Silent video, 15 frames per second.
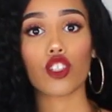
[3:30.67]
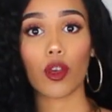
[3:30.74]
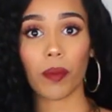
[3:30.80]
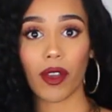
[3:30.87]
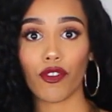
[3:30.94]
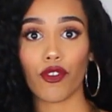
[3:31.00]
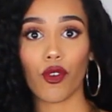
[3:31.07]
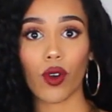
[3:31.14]
So
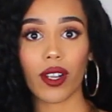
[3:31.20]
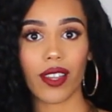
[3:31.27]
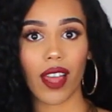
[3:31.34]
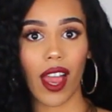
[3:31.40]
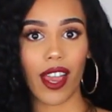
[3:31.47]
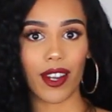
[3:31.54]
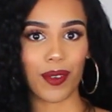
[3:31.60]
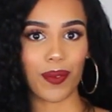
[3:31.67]
my fourth
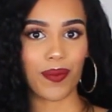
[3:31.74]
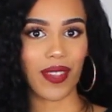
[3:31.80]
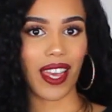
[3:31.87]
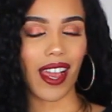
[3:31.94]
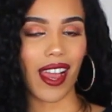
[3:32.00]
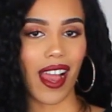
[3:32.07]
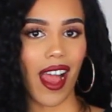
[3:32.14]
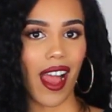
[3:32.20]
item
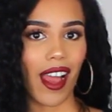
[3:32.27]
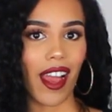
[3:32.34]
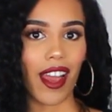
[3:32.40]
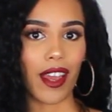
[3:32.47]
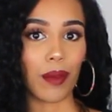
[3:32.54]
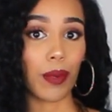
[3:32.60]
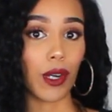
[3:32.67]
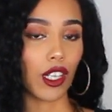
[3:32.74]
that I